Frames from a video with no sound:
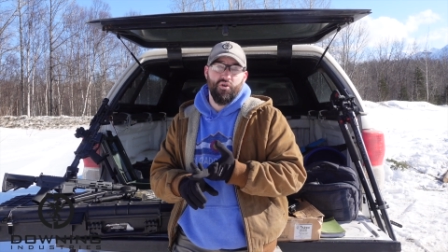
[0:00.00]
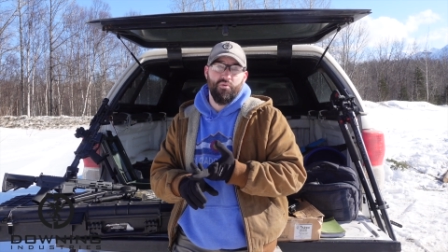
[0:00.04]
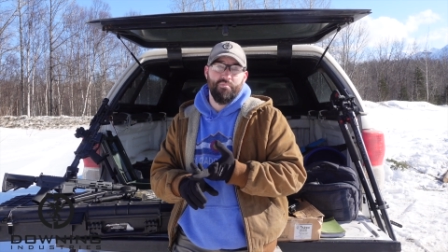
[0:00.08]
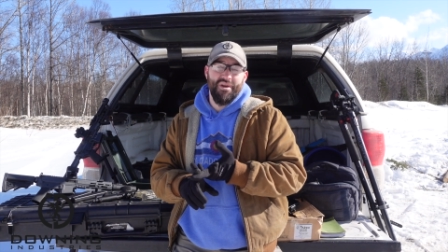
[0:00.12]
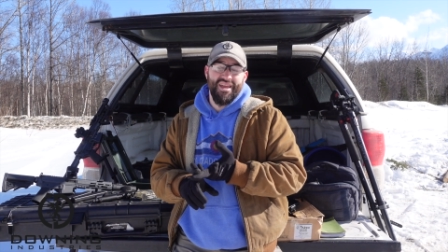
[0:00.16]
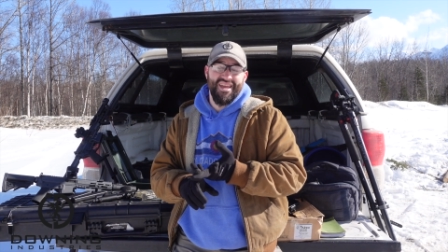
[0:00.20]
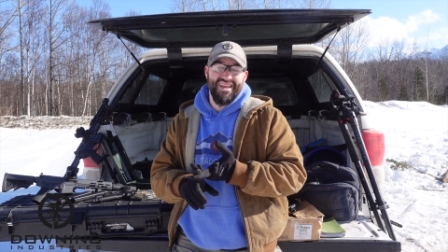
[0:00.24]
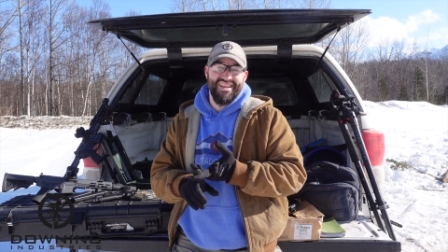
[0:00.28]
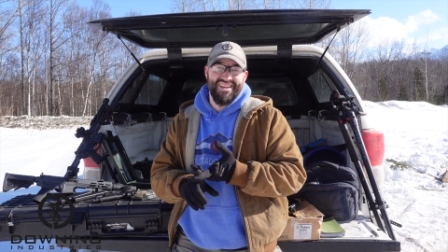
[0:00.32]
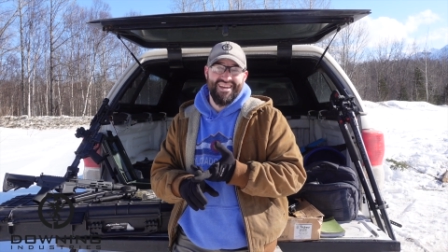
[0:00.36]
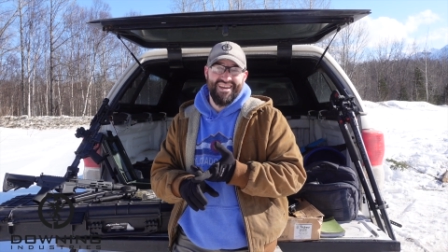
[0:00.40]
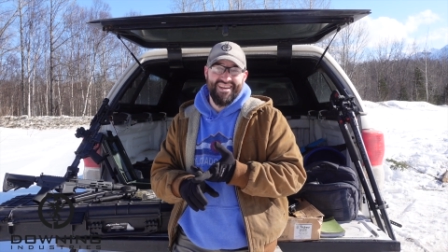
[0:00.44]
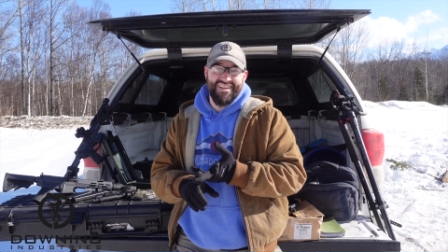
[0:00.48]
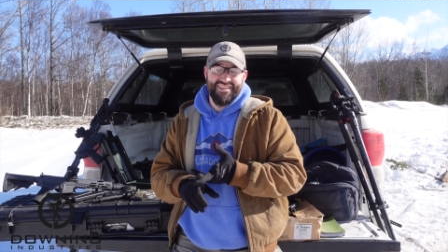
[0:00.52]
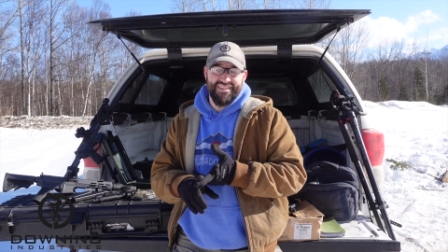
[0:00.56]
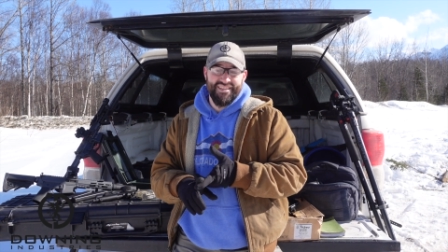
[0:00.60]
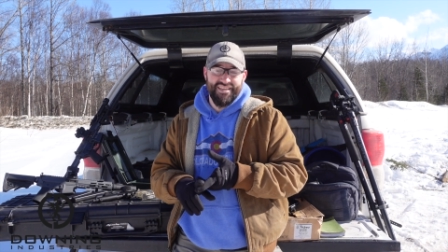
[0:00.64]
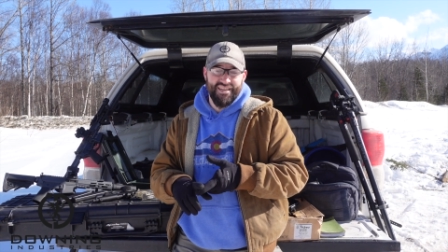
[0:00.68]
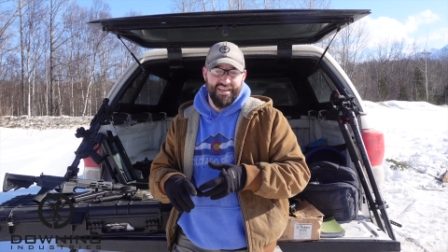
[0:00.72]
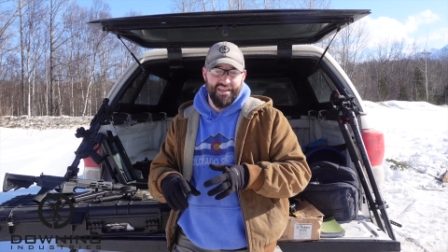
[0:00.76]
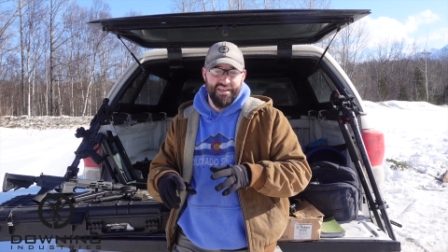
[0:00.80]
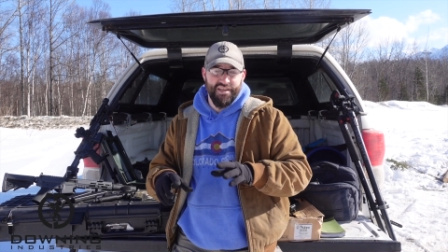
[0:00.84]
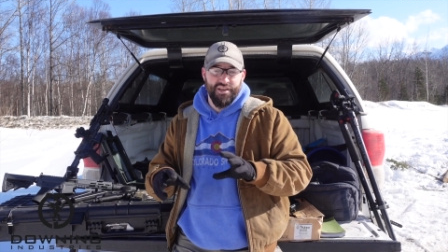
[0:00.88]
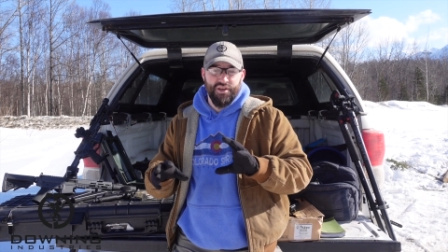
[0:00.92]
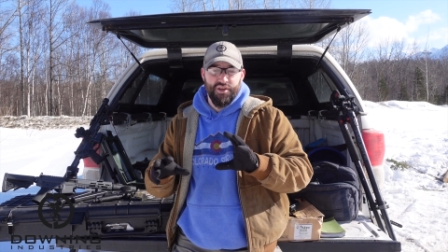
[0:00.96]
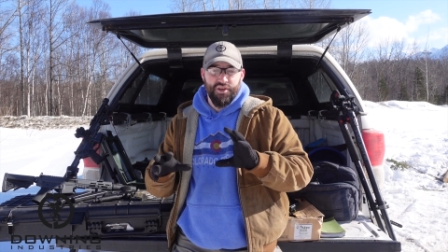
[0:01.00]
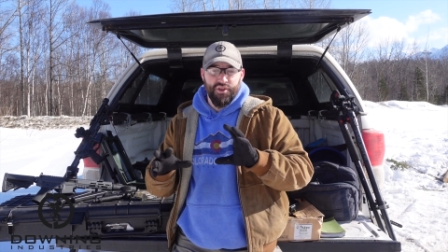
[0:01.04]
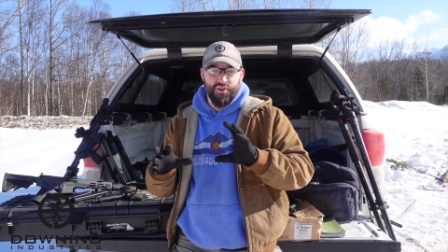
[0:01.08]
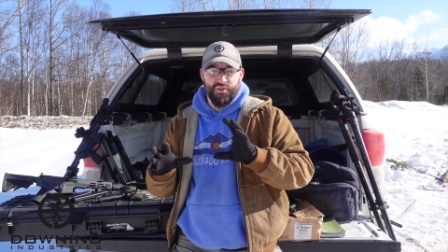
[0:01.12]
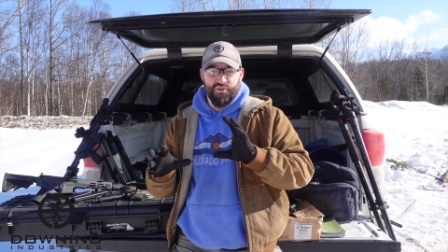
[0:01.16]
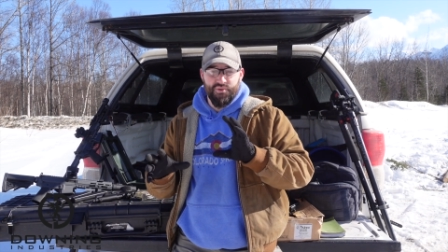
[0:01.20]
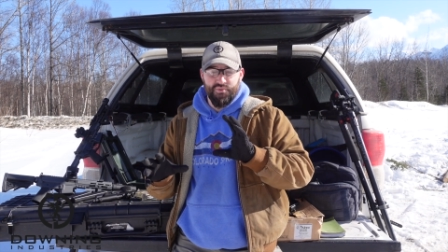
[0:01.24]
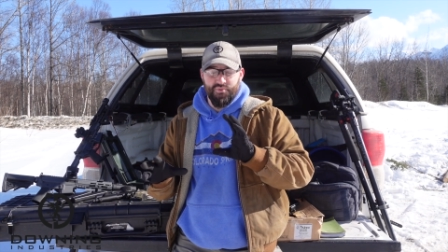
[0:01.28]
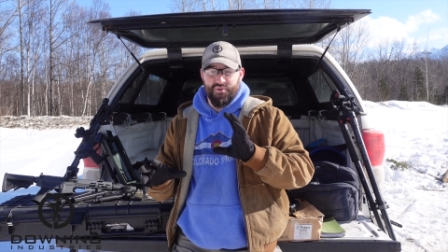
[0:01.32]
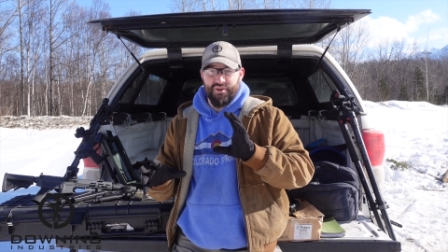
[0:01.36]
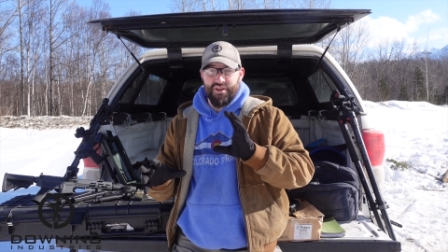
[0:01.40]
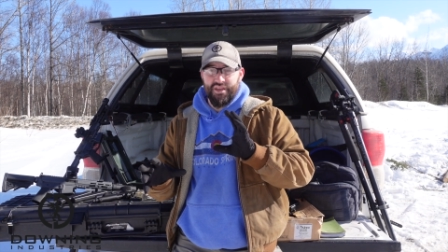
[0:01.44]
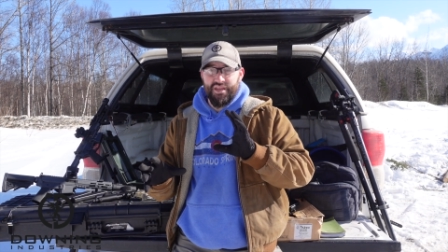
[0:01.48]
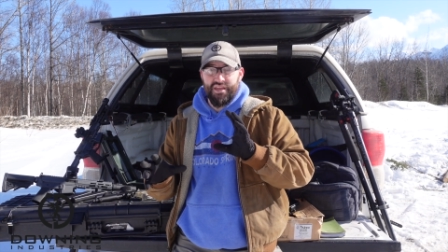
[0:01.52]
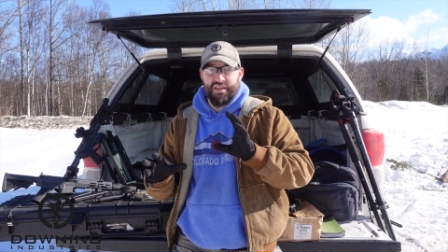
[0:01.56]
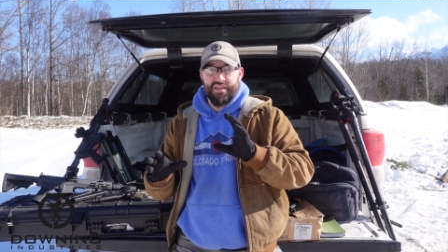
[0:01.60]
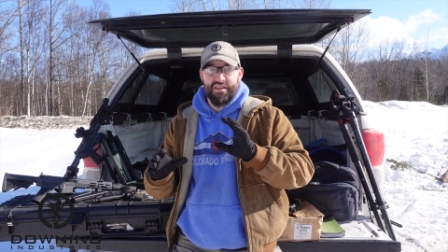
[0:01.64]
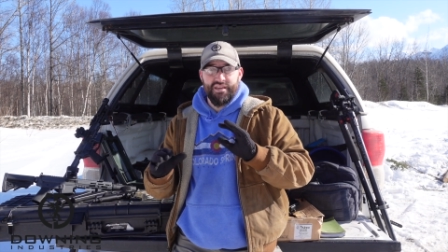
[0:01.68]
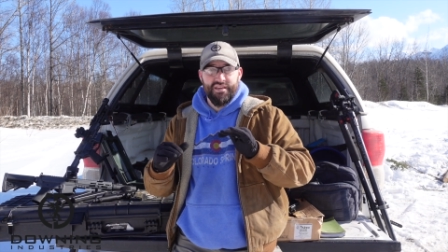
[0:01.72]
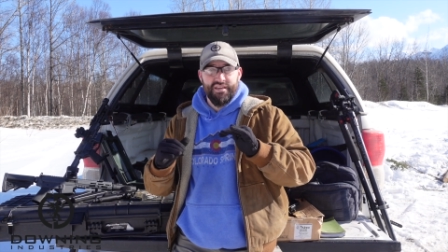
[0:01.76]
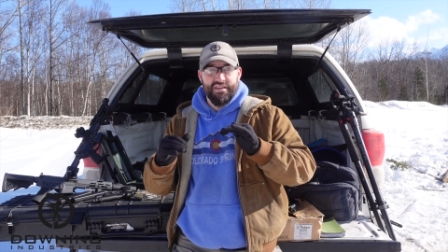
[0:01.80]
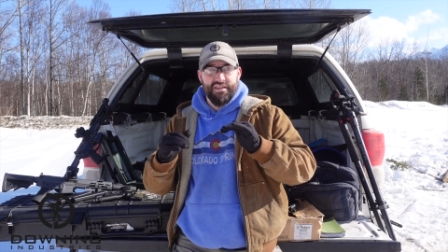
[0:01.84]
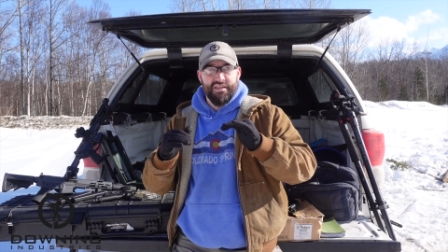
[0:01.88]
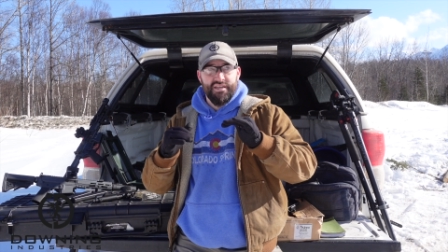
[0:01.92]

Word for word: Omega 9K. Three